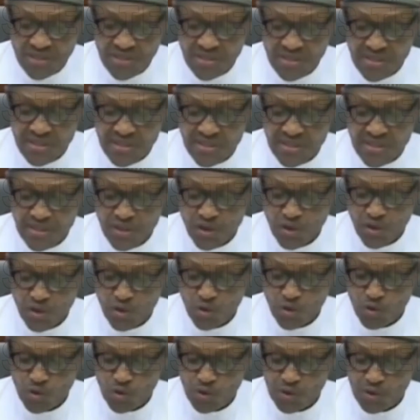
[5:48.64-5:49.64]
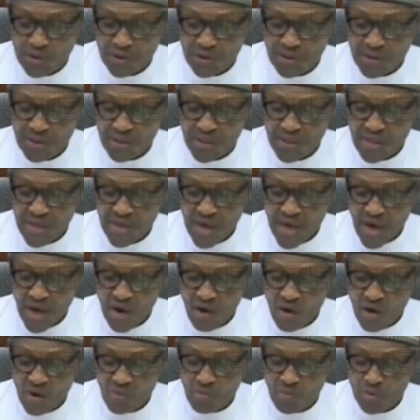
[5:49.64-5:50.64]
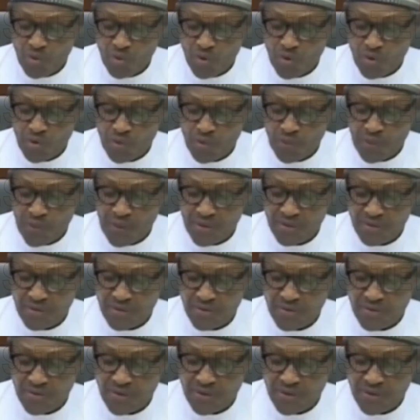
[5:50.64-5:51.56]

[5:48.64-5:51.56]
These included our broad plan